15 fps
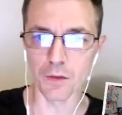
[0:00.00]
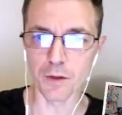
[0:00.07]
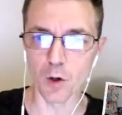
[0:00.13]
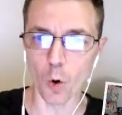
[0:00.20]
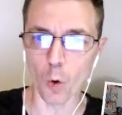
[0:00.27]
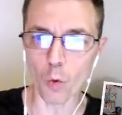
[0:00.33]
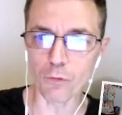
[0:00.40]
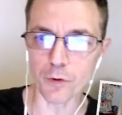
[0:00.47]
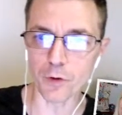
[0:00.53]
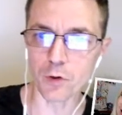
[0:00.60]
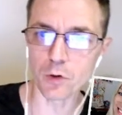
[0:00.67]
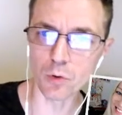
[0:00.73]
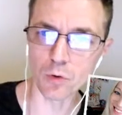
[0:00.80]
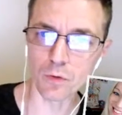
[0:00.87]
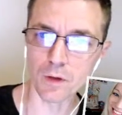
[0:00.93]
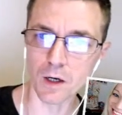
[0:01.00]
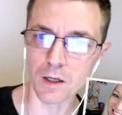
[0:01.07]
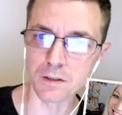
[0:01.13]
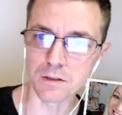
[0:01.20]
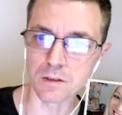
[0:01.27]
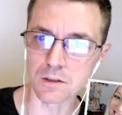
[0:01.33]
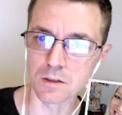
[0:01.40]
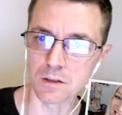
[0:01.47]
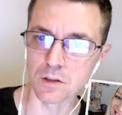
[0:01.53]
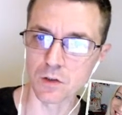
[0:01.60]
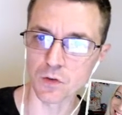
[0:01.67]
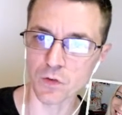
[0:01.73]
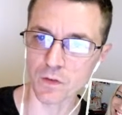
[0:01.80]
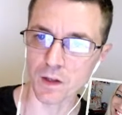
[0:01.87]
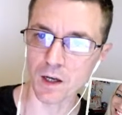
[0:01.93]
then over here, the idea
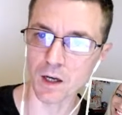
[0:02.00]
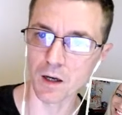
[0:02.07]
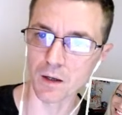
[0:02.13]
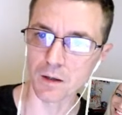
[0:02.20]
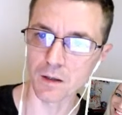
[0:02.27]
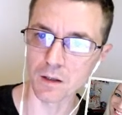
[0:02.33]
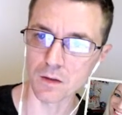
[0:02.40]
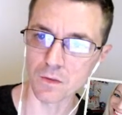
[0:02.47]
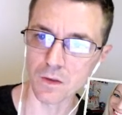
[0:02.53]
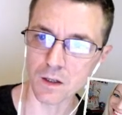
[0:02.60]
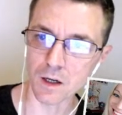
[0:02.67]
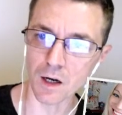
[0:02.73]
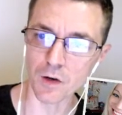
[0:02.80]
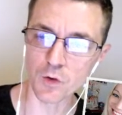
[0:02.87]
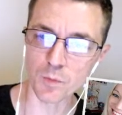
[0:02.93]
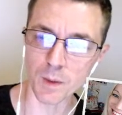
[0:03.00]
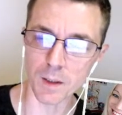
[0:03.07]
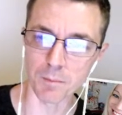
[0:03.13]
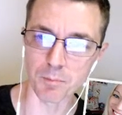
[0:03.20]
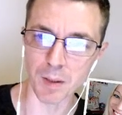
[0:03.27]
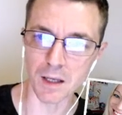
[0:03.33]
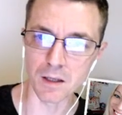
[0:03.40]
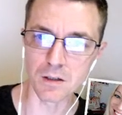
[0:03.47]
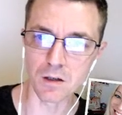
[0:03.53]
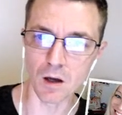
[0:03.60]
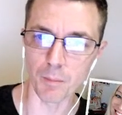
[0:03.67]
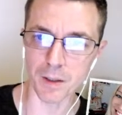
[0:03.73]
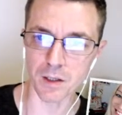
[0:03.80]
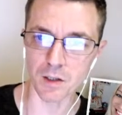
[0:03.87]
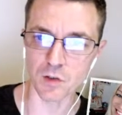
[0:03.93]
is that the guy's being pinned up
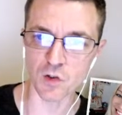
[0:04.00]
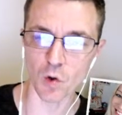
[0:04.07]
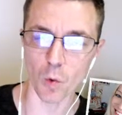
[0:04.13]
against a